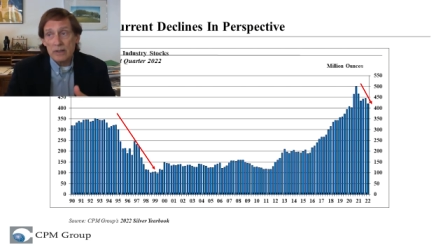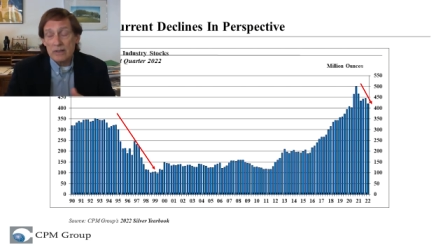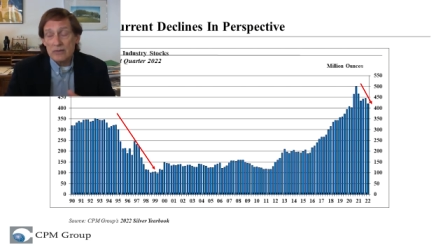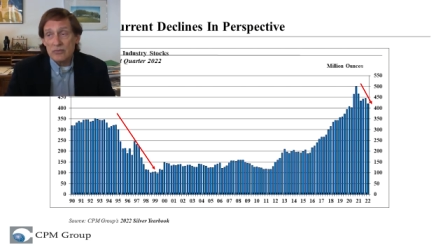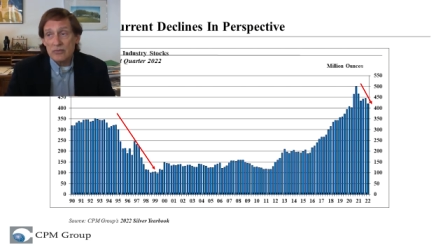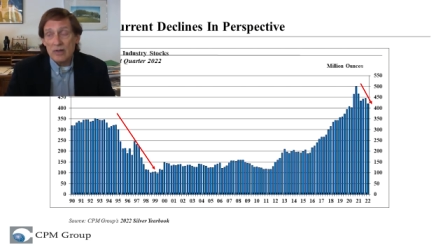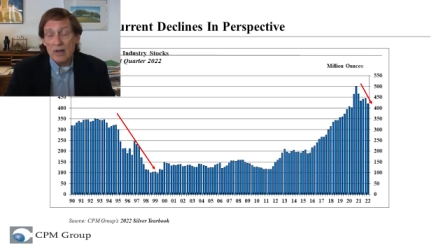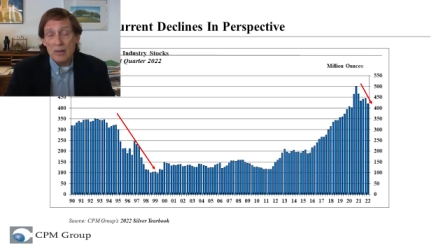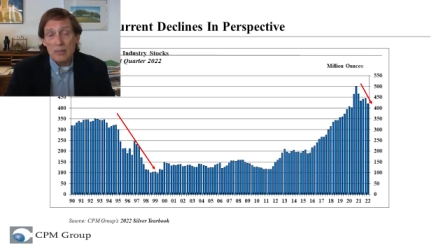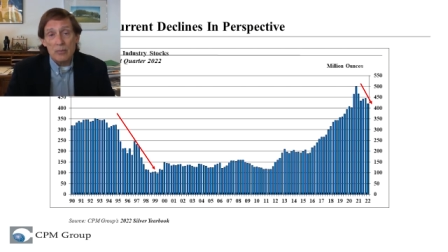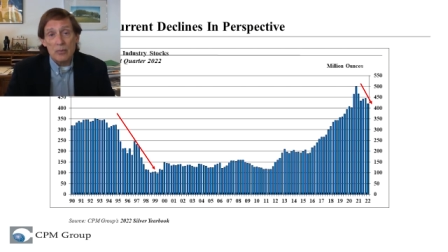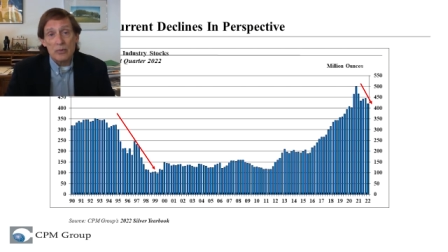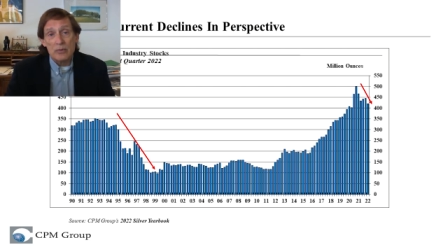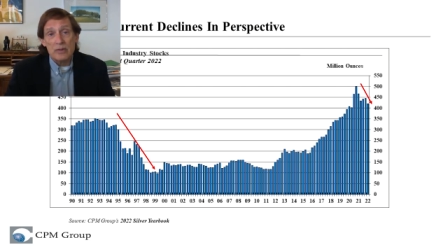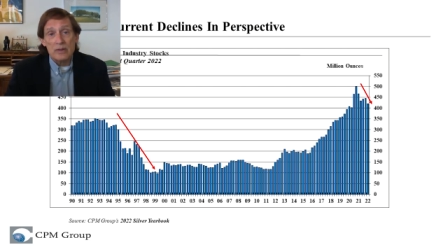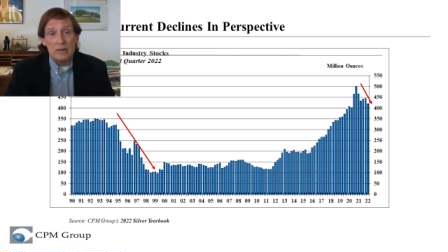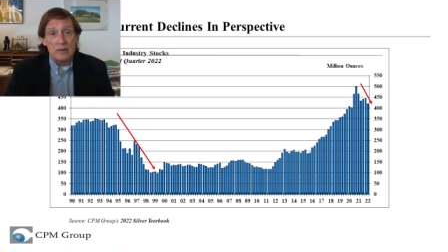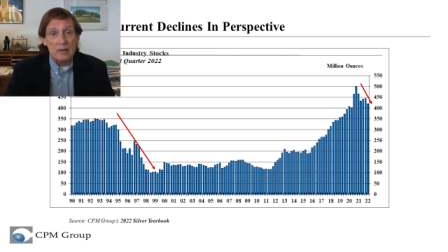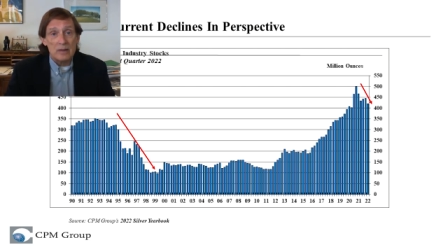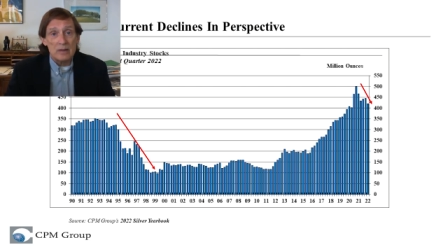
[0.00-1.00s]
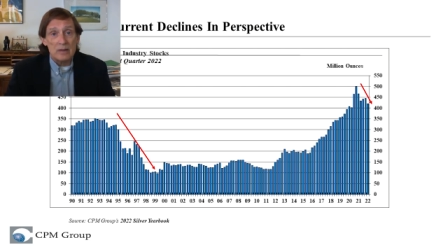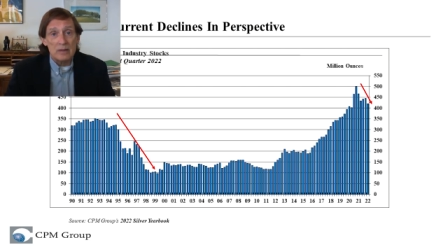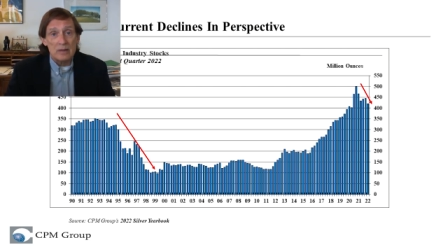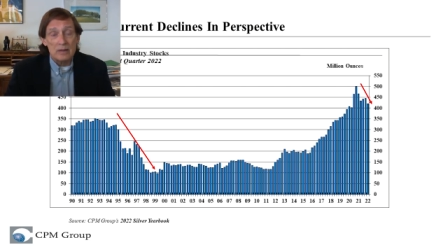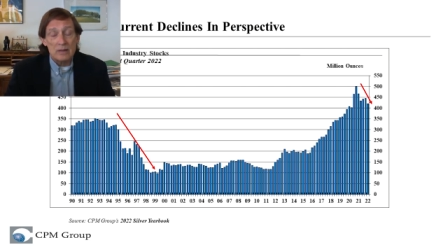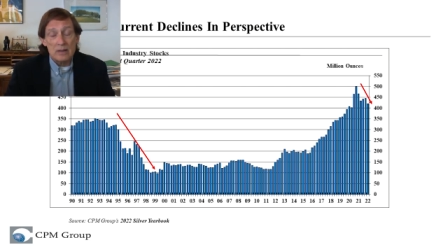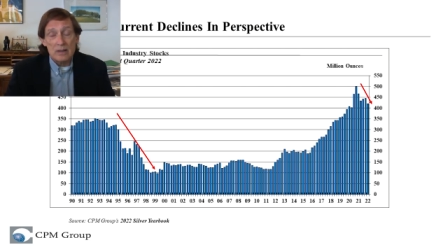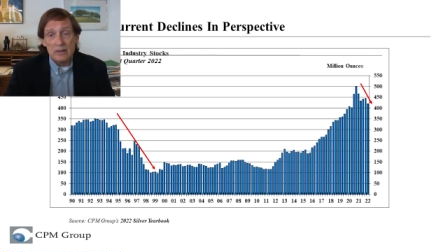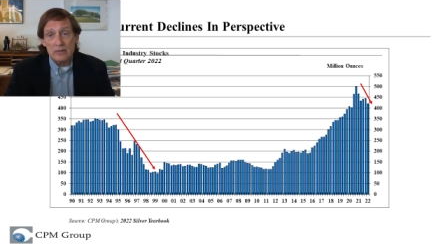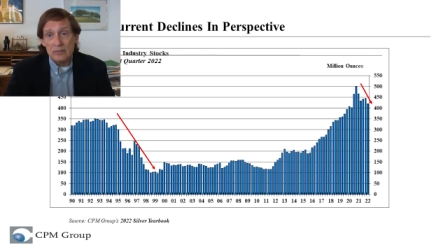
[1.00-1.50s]
It's now more than one
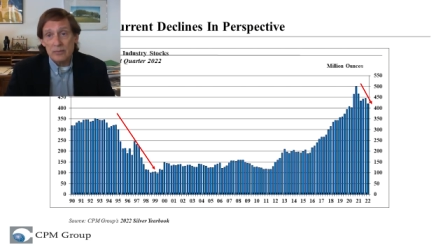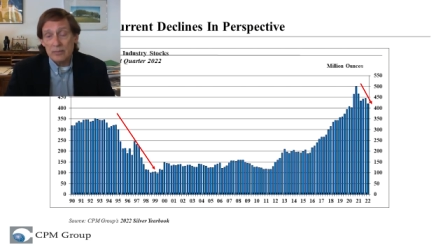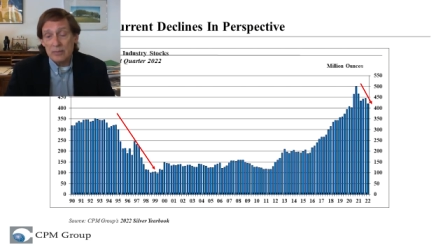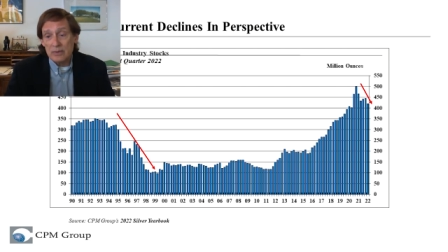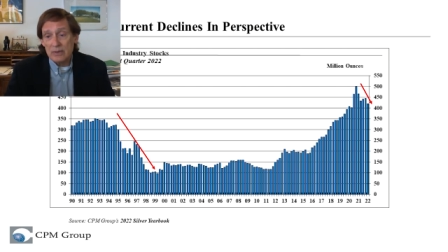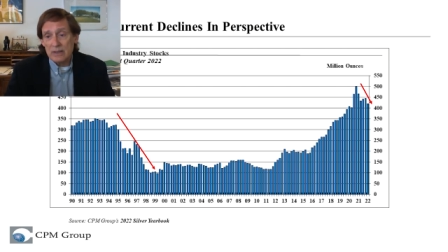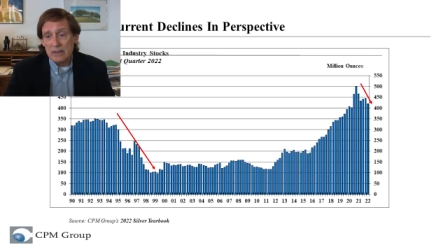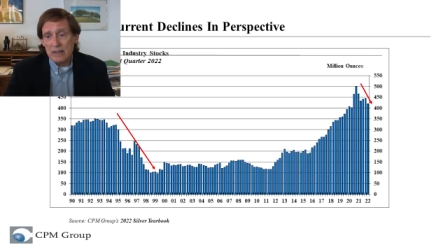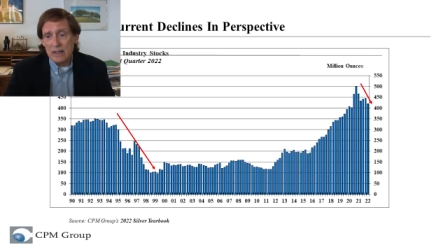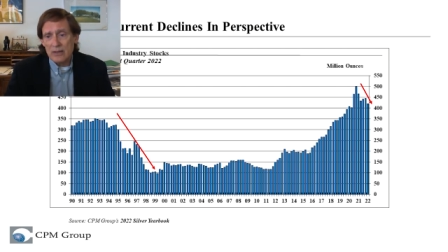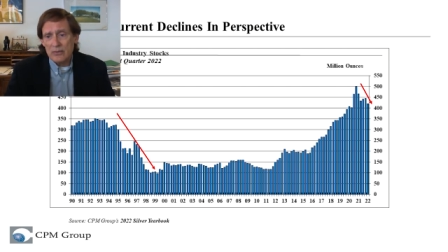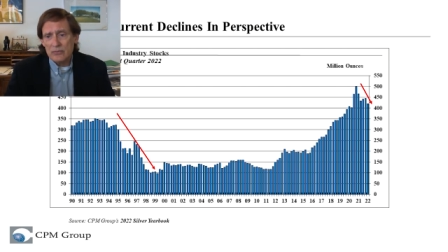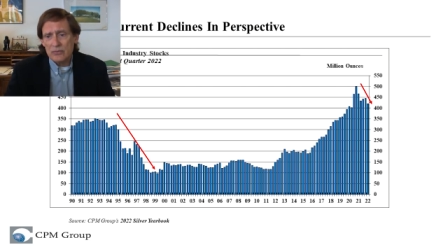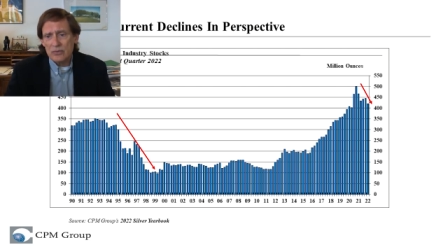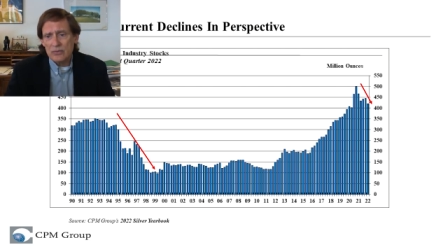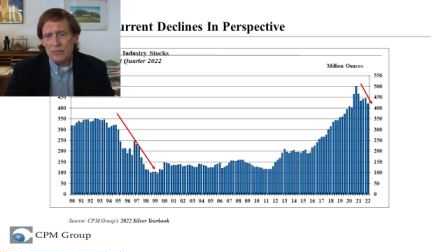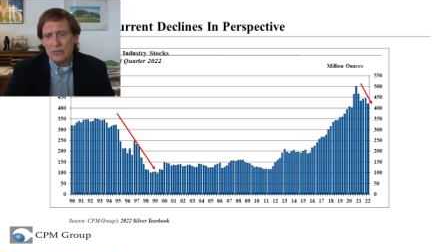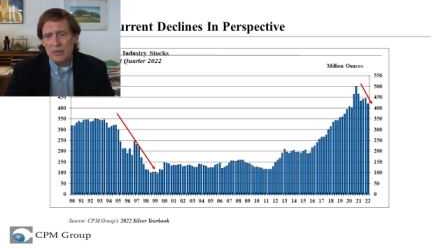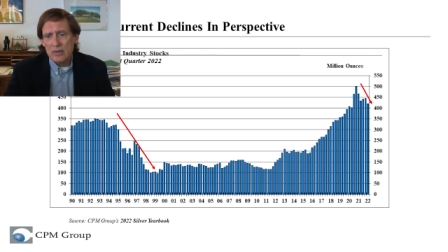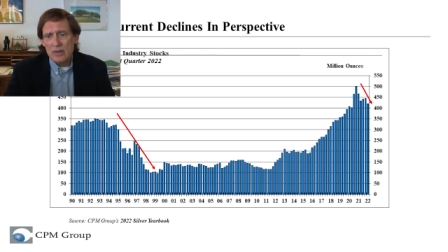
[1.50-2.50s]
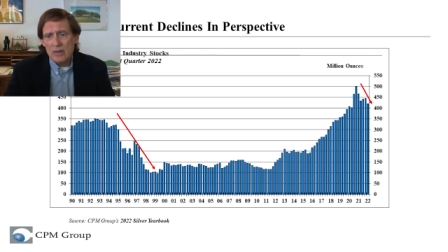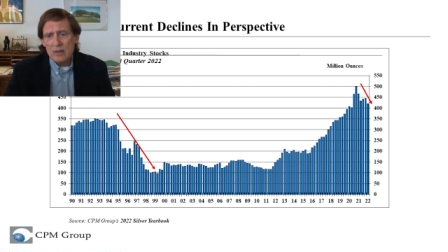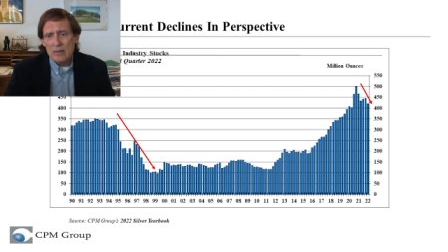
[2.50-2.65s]
hundred million ounces,